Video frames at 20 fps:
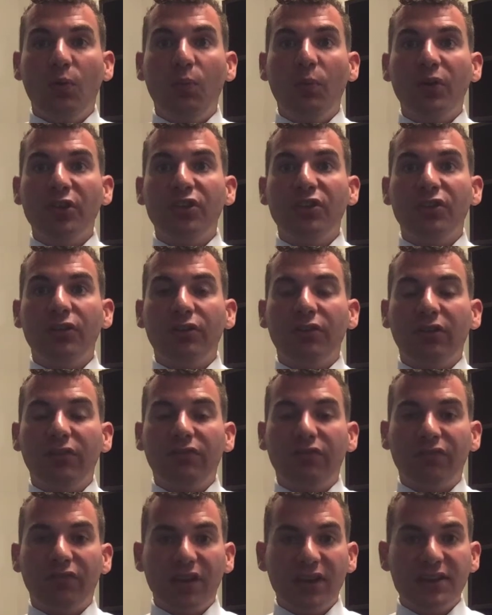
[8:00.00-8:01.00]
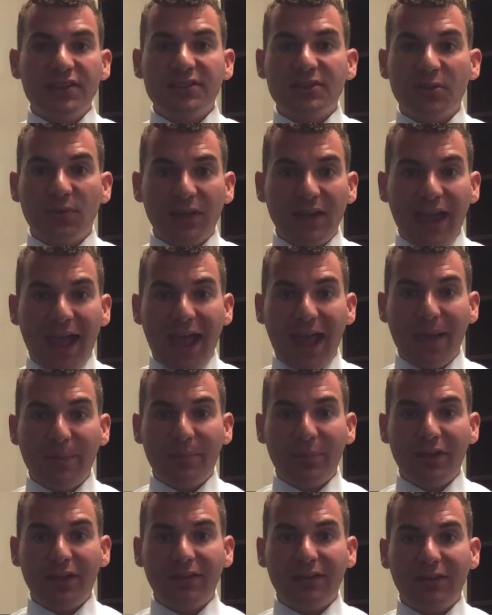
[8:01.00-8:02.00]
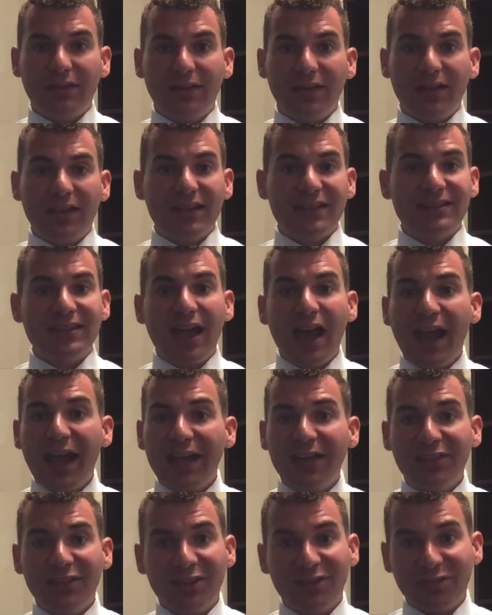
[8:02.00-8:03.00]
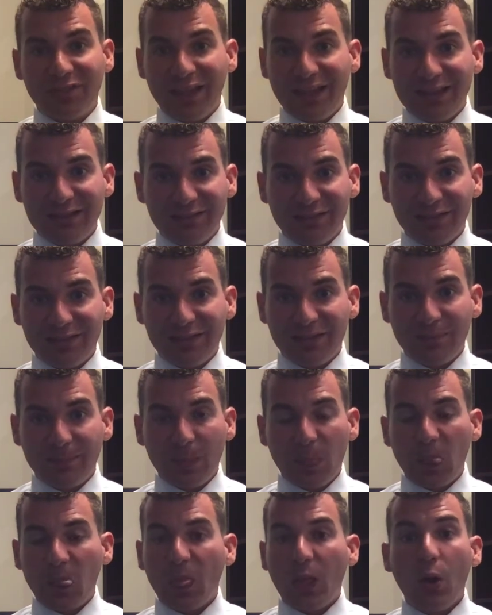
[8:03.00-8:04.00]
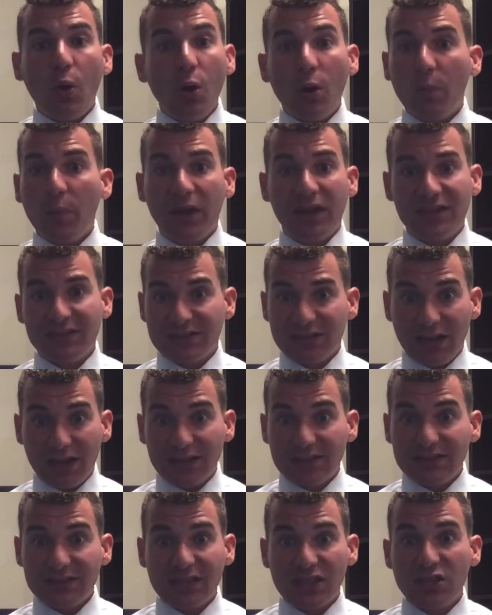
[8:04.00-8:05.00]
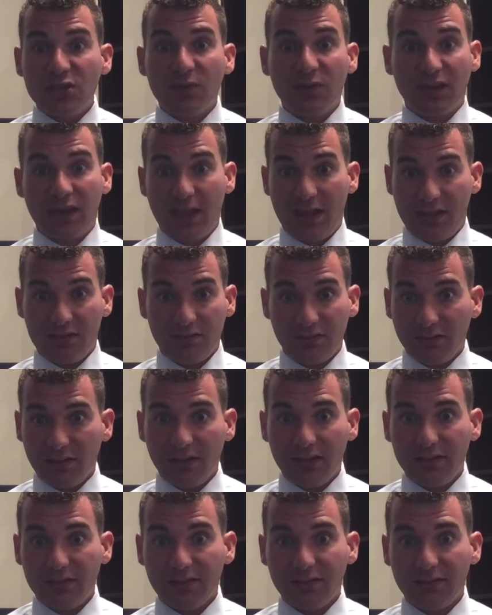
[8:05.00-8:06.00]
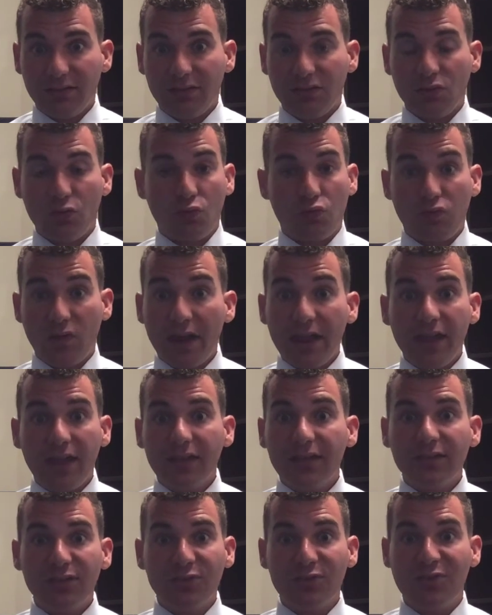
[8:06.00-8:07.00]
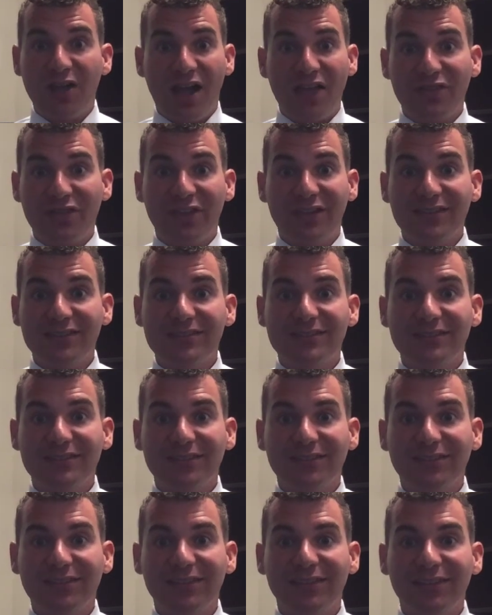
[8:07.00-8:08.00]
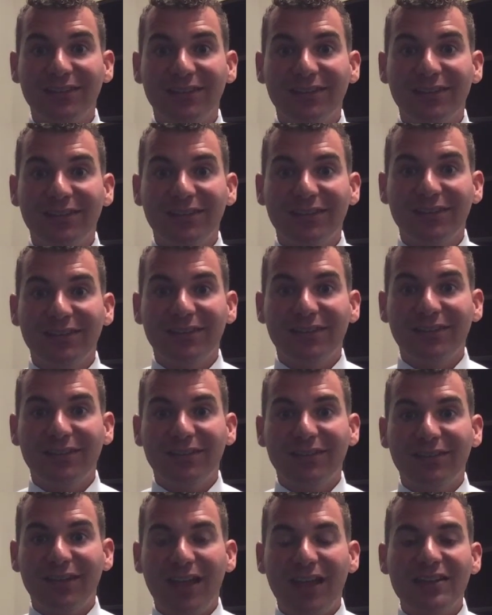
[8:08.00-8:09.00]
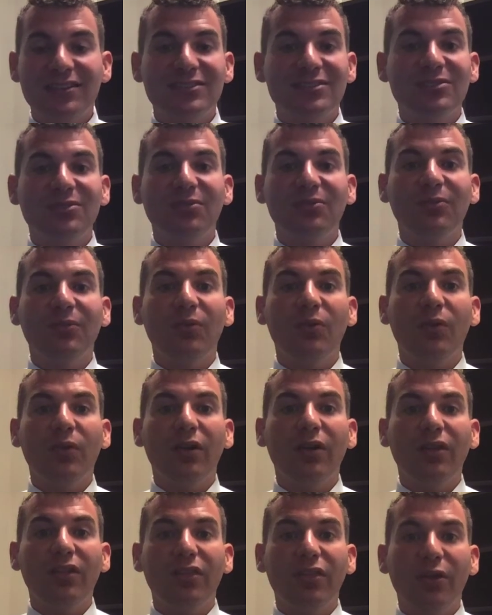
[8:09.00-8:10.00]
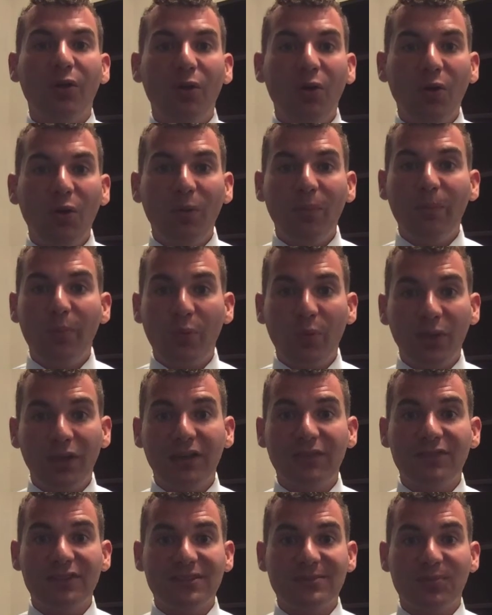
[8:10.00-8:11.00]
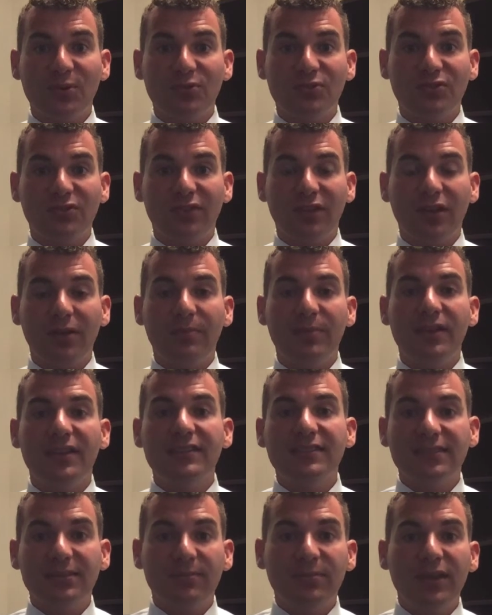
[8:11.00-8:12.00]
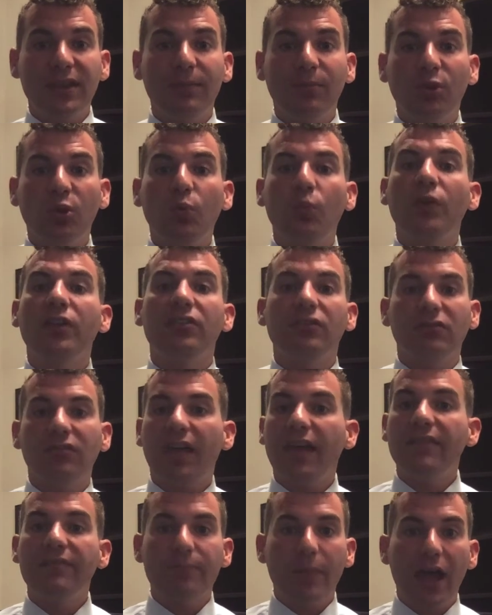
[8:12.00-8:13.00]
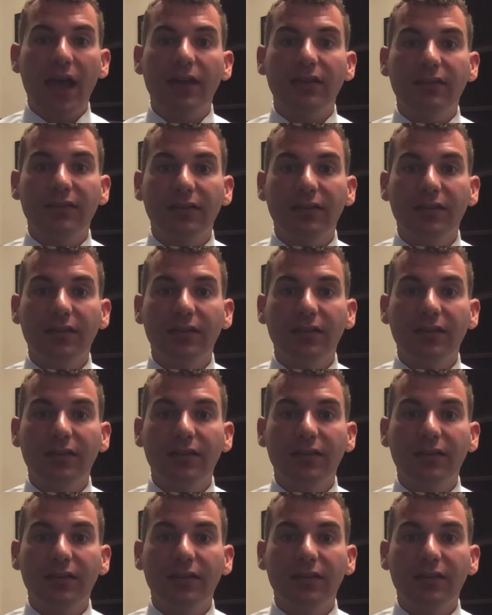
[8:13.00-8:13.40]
what you're afraid is going to happen is highly unlikely, or when it does, that you can handle it and great, you got this. And so the whole point of exposure therapy is to be able to win your life back.